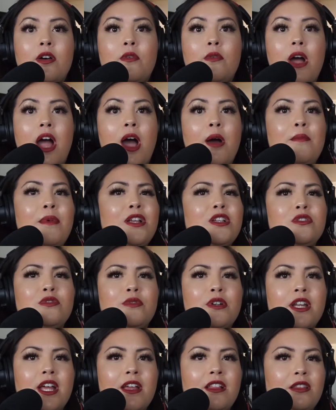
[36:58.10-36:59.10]
How much
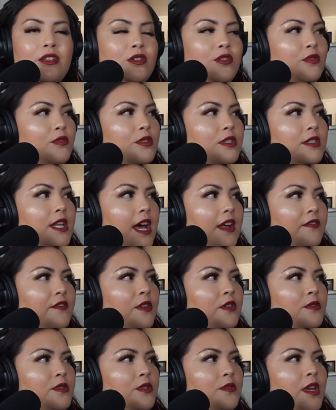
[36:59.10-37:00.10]
would I lose
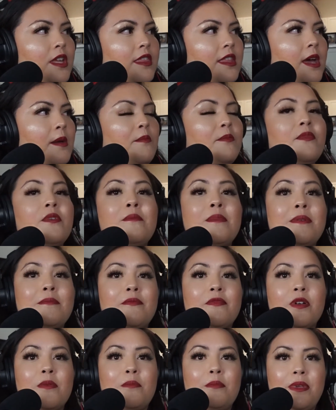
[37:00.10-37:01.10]
for doing that?
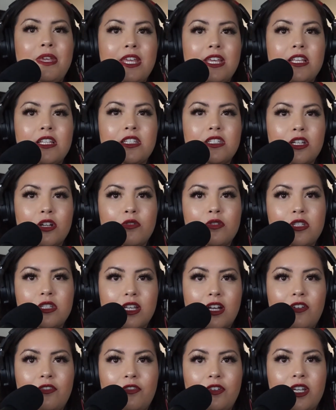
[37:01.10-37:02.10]
From being so
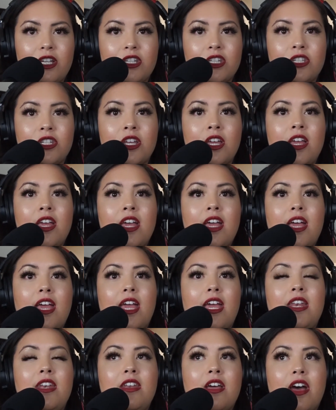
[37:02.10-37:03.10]
selfish
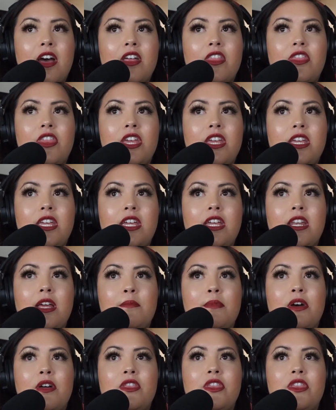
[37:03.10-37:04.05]
and not thinking about